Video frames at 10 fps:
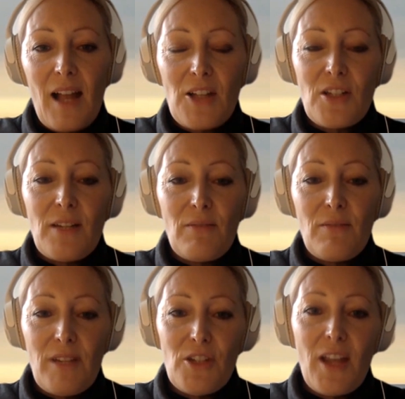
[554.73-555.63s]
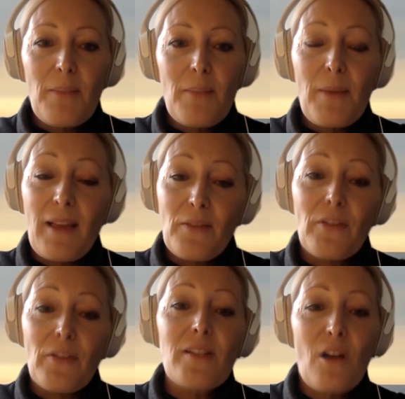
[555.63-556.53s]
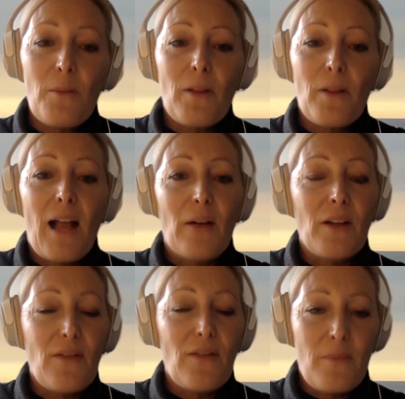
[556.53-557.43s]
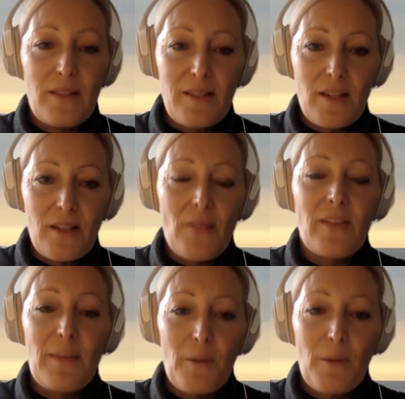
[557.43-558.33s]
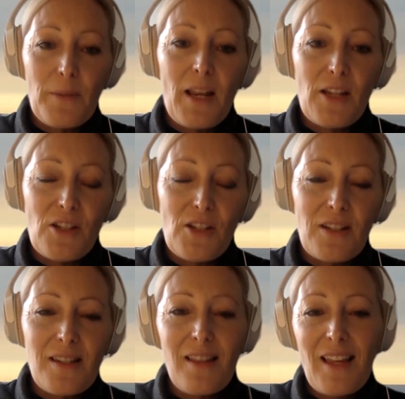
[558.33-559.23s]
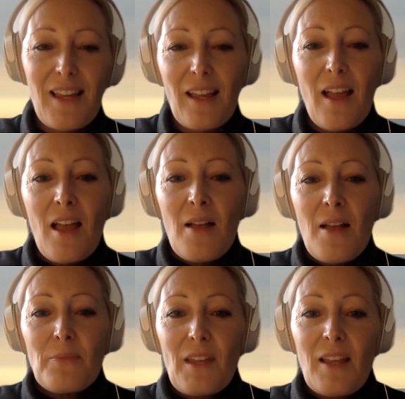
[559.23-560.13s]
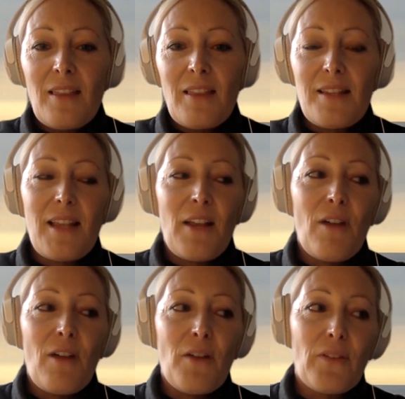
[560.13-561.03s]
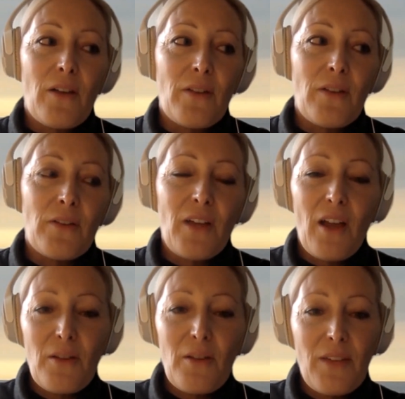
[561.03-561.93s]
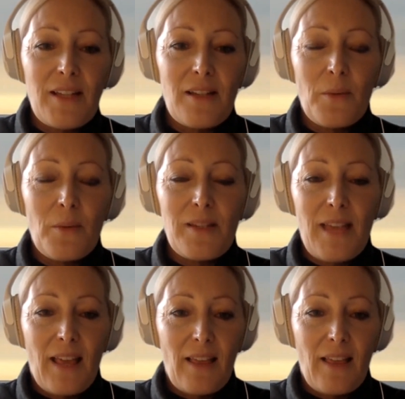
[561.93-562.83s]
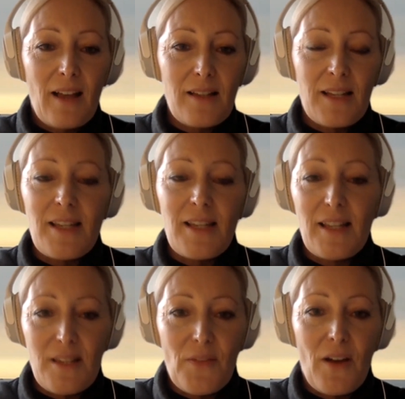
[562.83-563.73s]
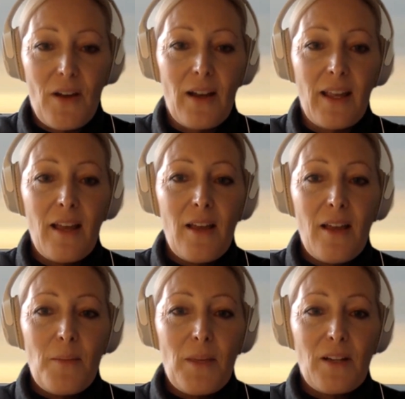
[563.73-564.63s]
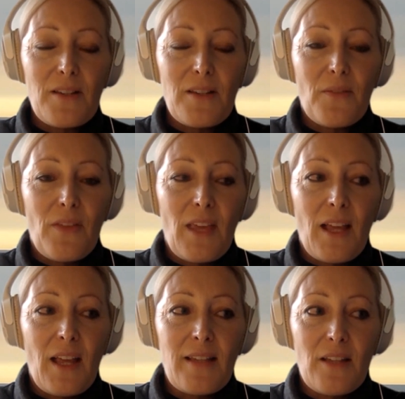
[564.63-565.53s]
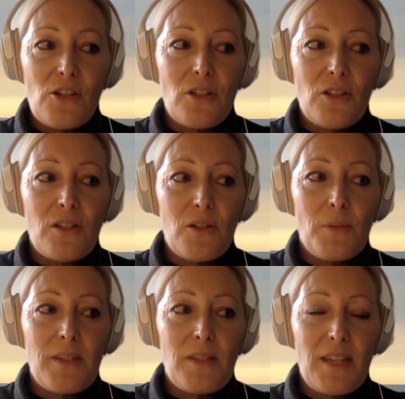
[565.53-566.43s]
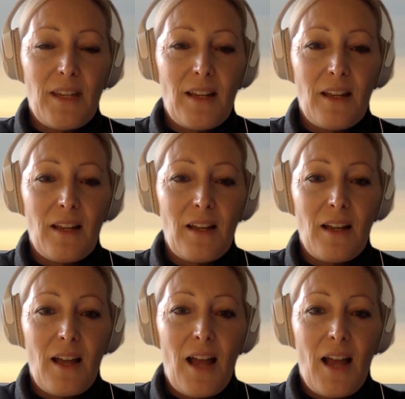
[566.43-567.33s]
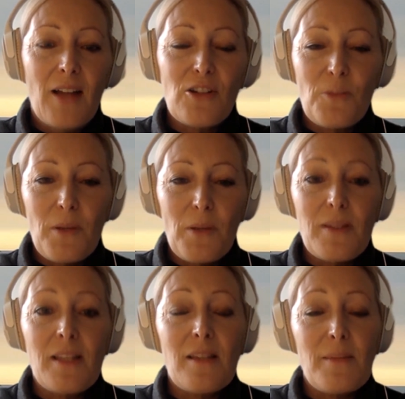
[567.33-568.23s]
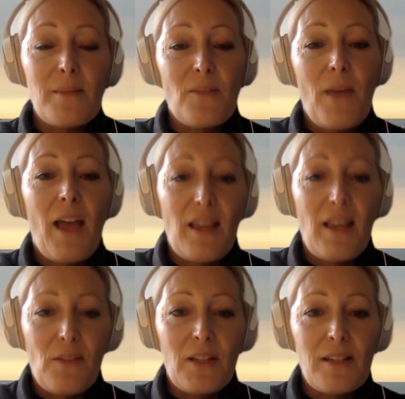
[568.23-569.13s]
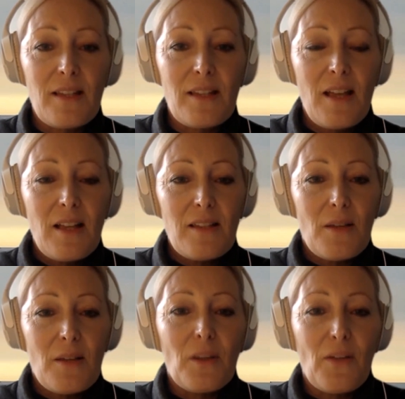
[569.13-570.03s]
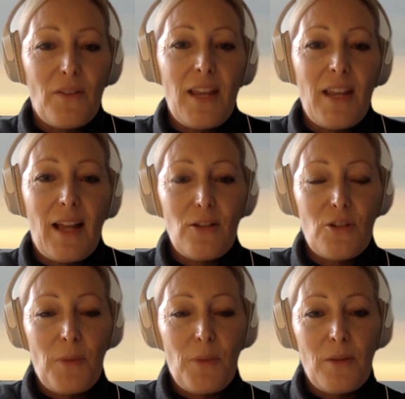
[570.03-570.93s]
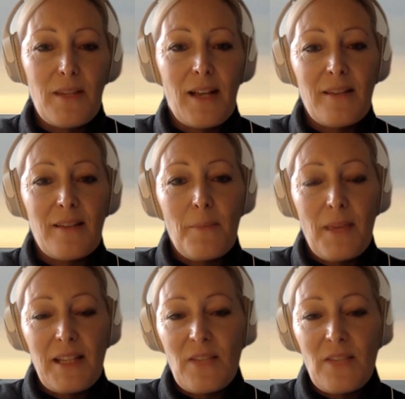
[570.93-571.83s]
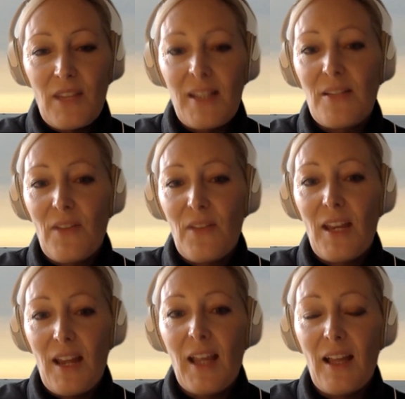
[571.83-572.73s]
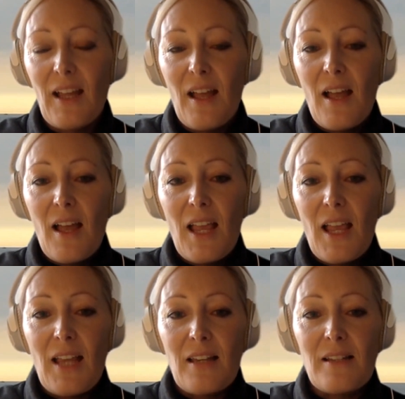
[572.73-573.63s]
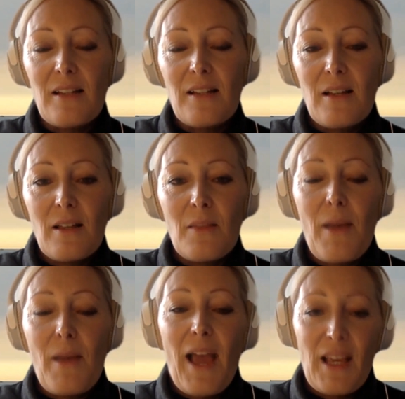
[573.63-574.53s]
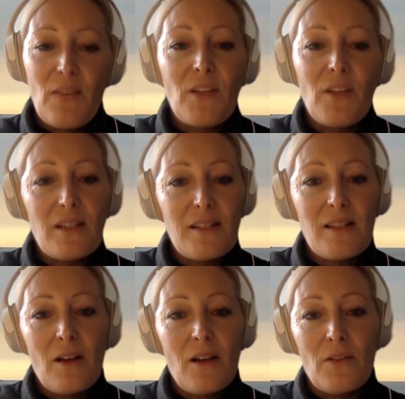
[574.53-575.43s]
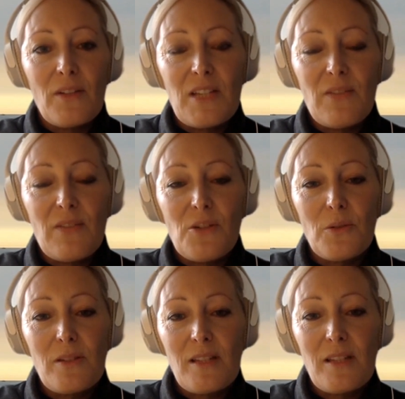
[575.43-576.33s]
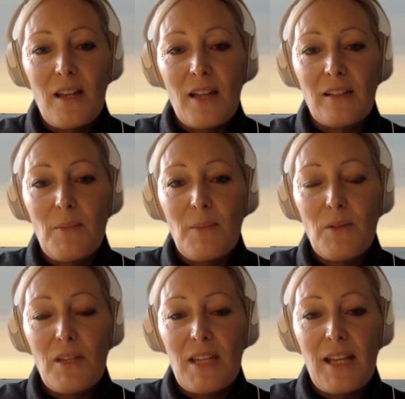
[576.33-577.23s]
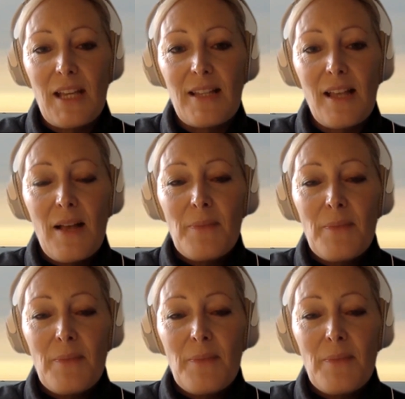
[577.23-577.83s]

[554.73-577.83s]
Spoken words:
actually reshaping, for example, how governments govern their populations? And I think in this era of COVID, we're seeing that intensify because of the attention to particular attributes in terms of behaviours. So governing attributes as a means of intervening in the behaviours of individuals and communities.